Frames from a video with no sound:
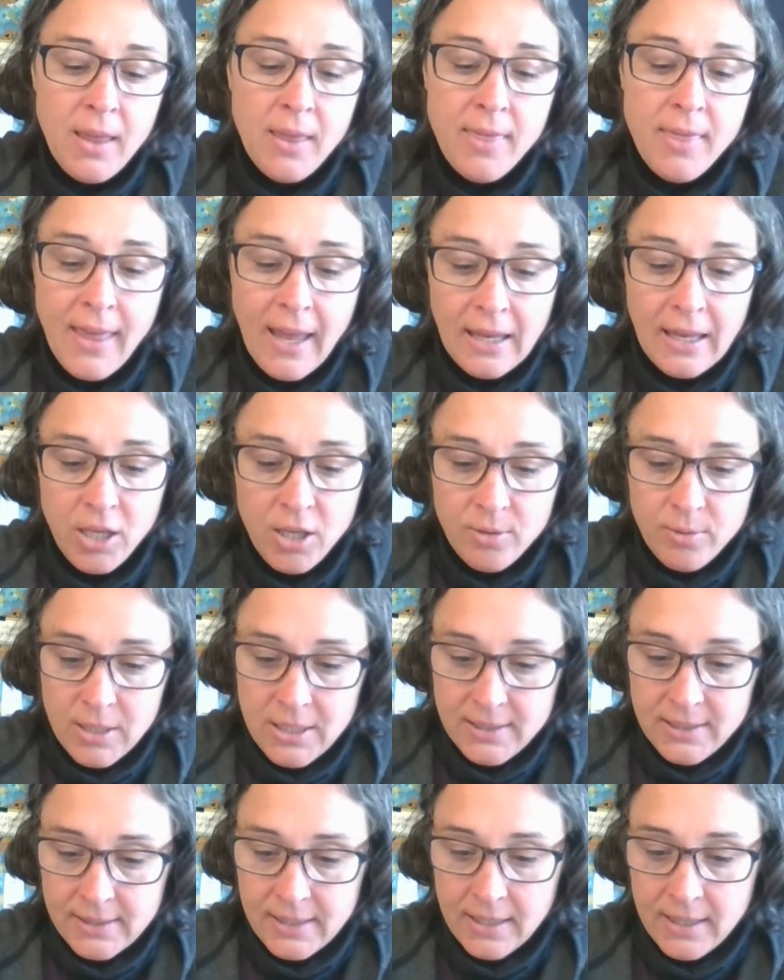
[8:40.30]
Thank you,
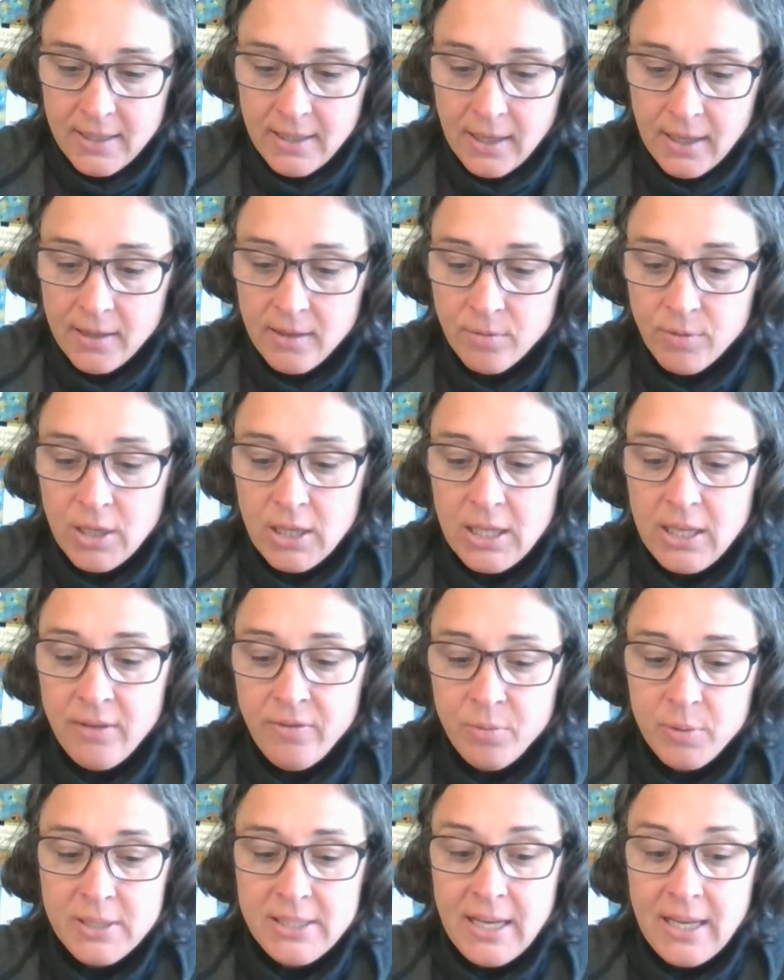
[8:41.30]
he said, and the
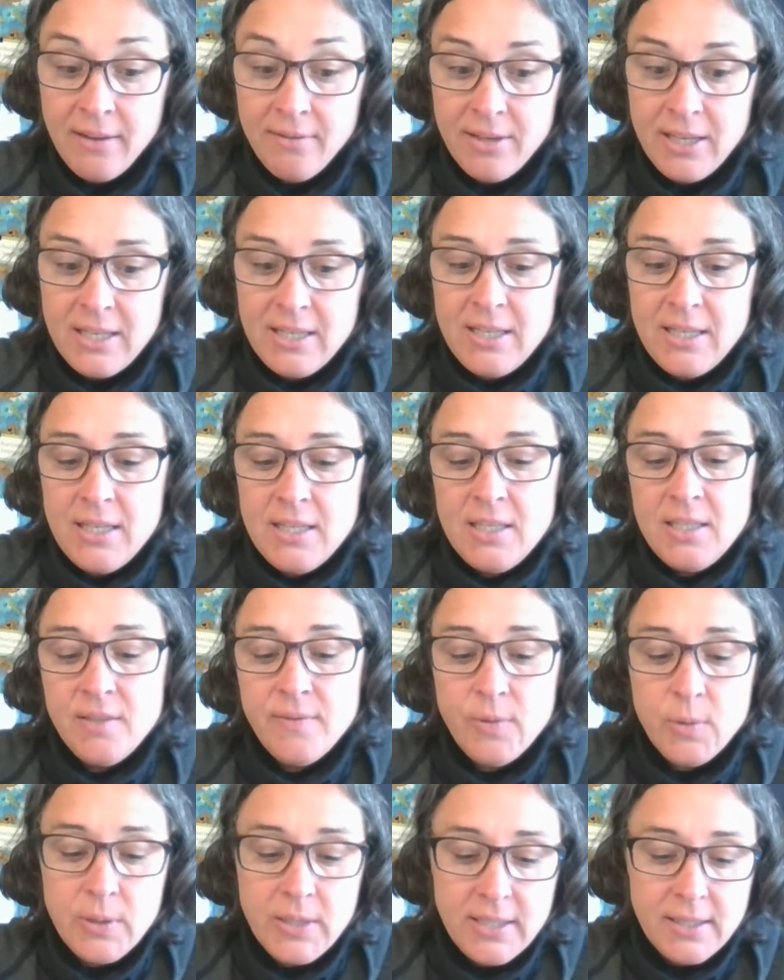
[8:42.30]
relief was evident in
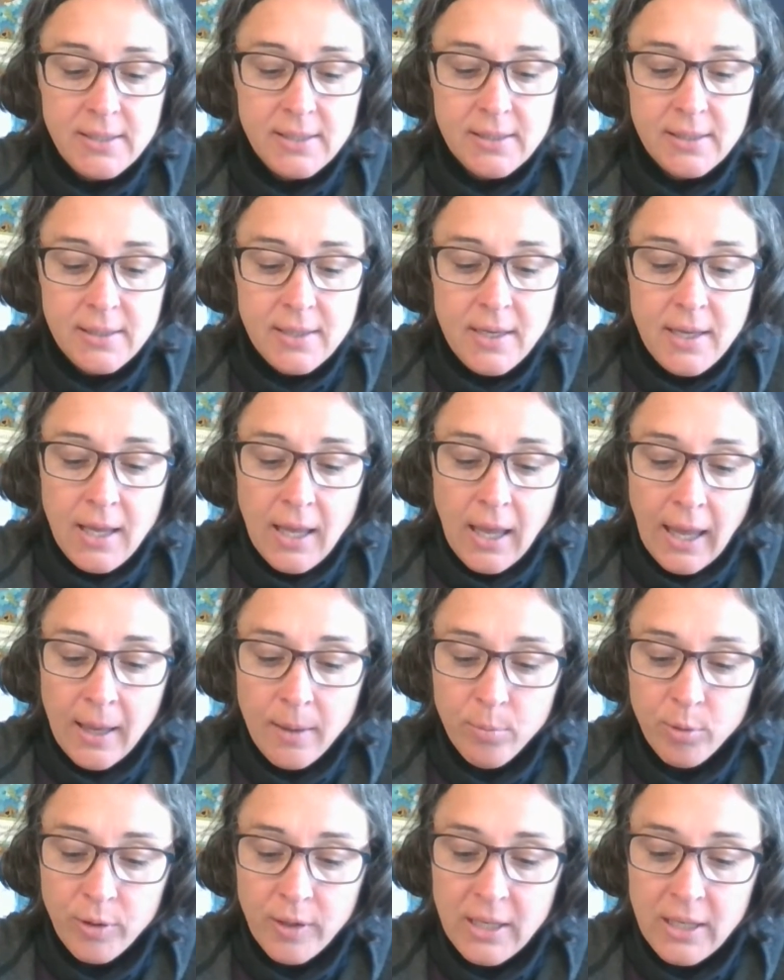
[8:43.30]
his voice.
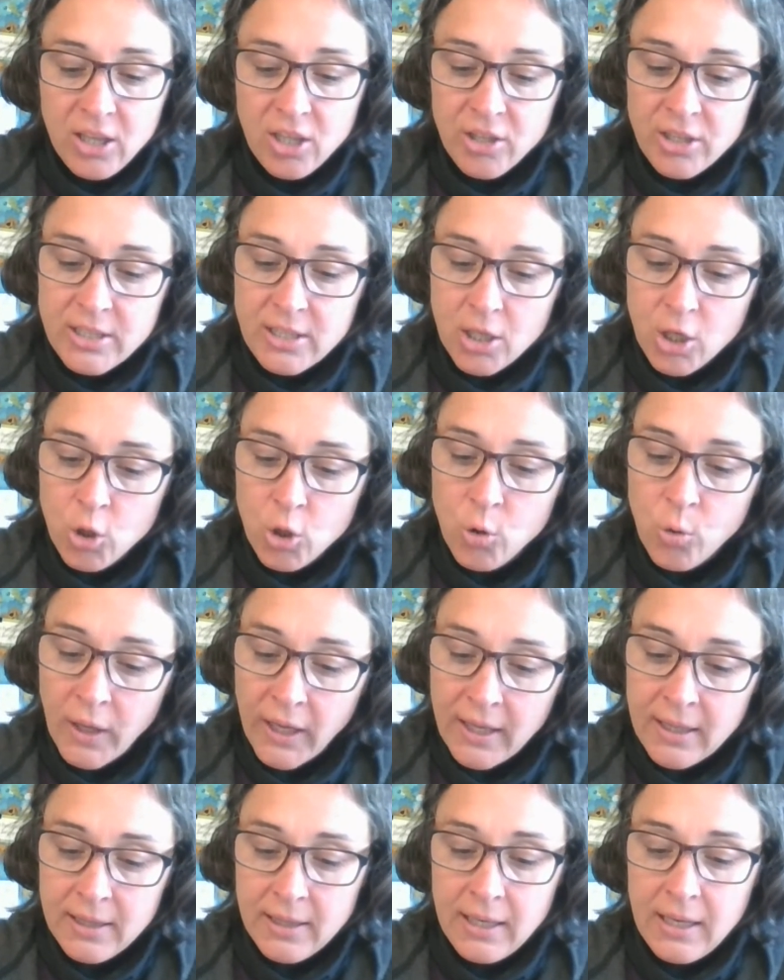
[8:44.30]
Anne-Marie looked
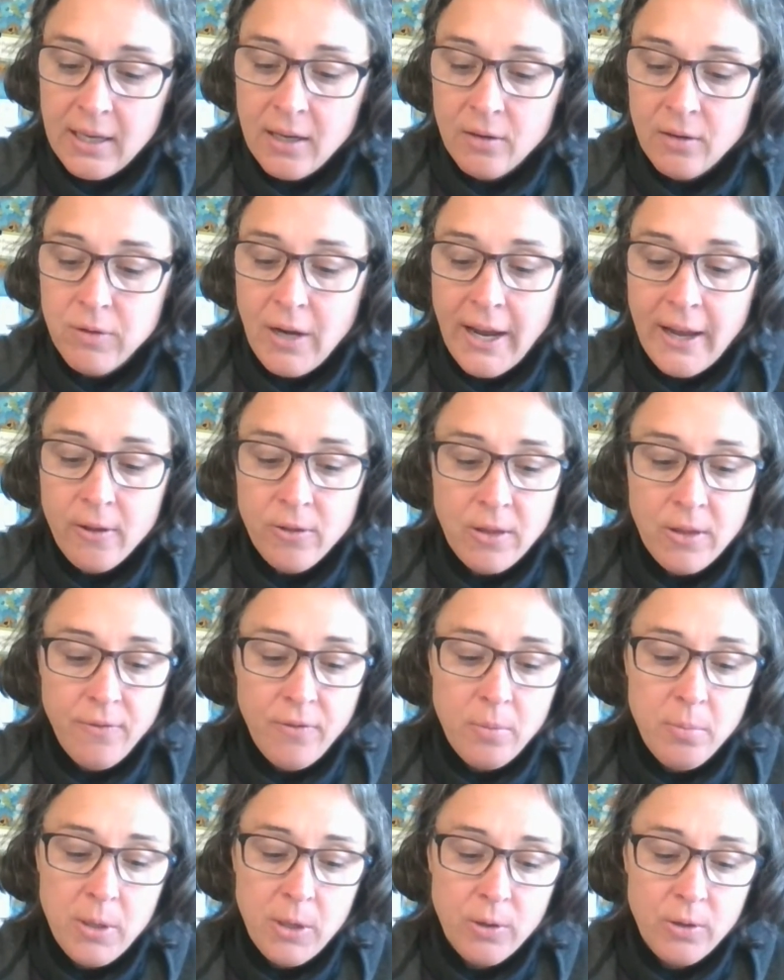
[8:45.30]
quickly around the
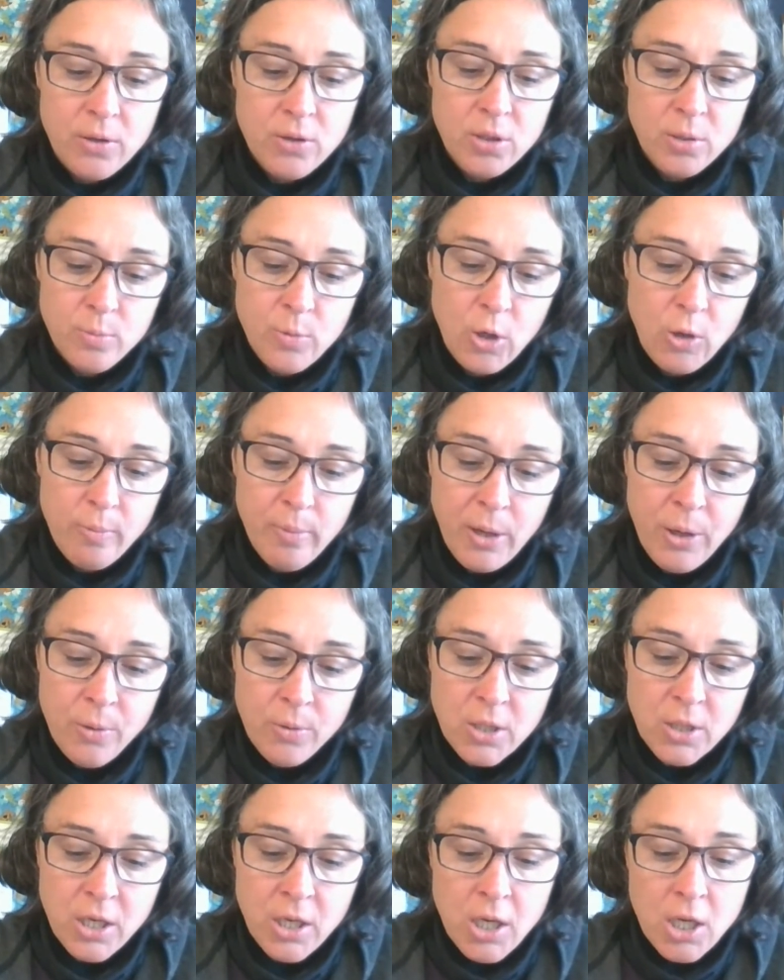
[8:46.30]
familiar small
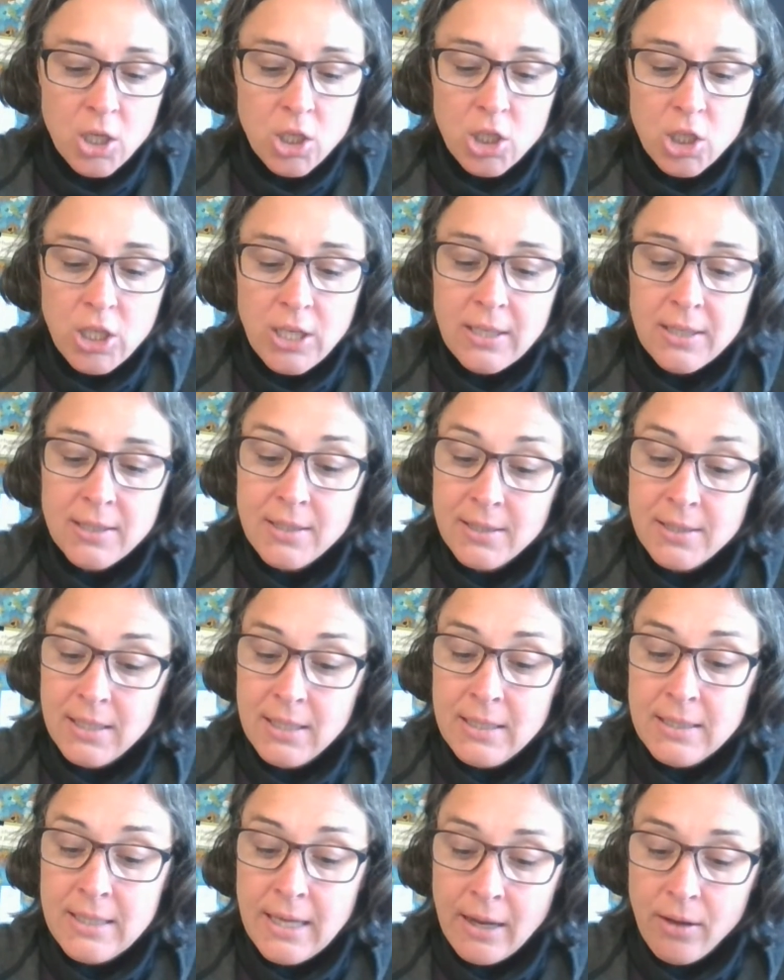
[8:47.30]
boat. She could
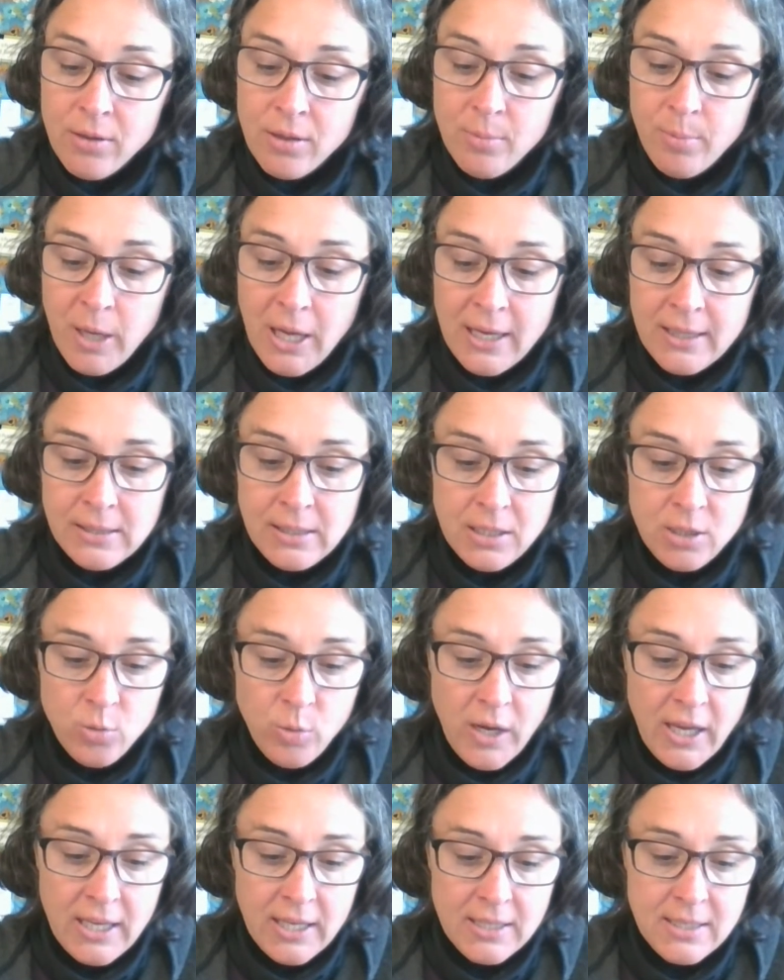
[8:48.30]
see down the
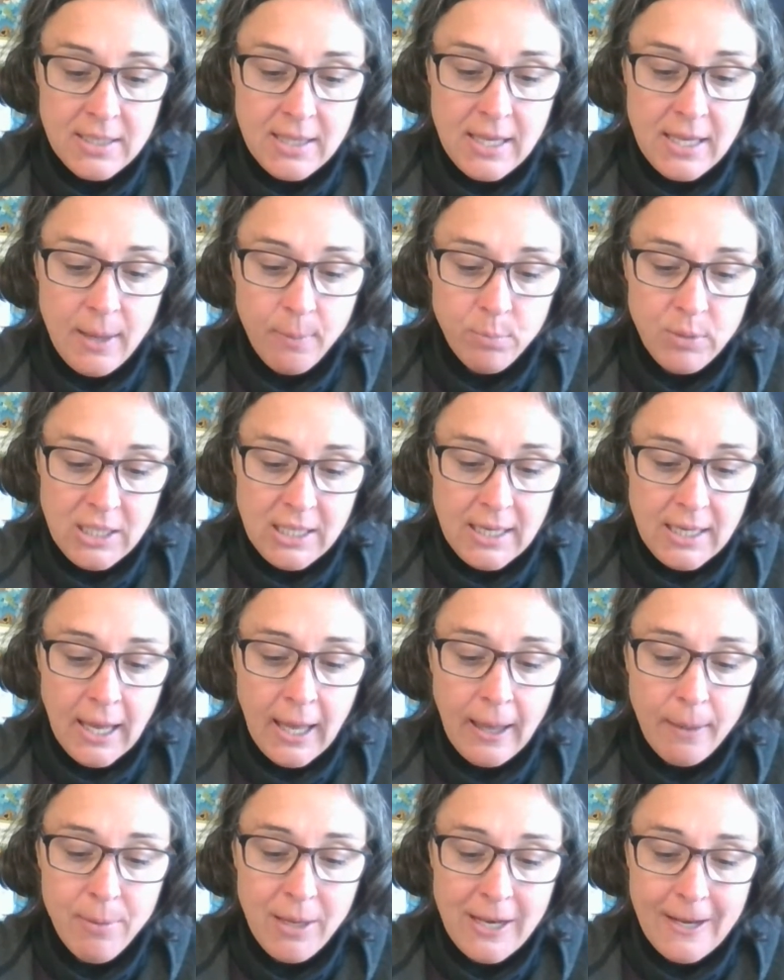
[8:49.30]
passageway into the empty
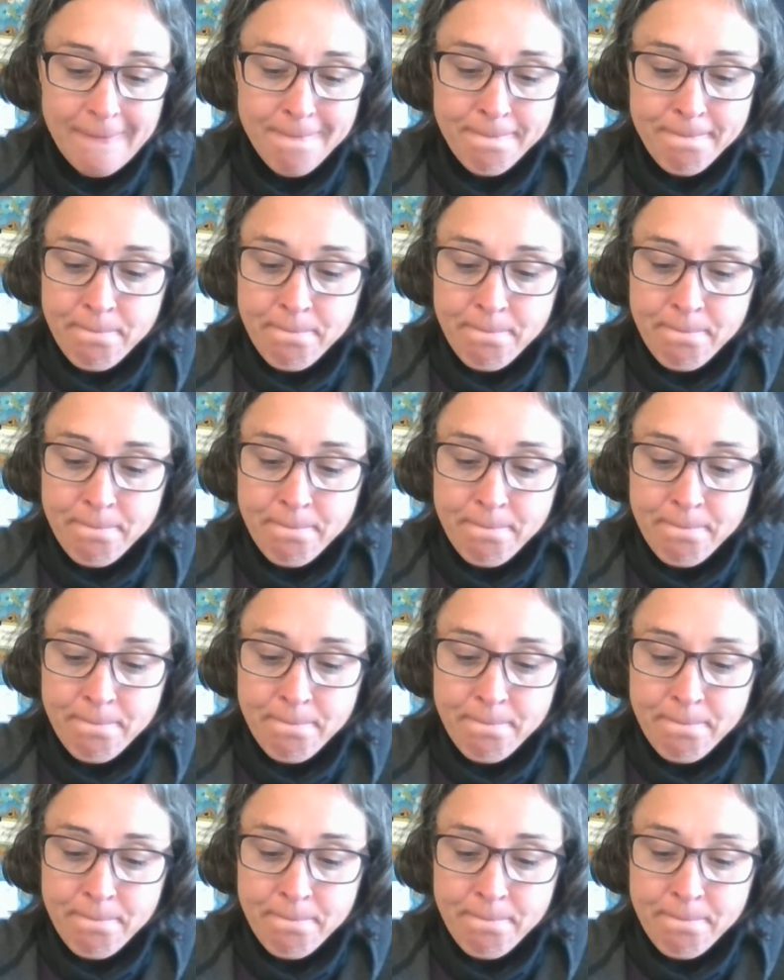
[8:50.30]
cabin.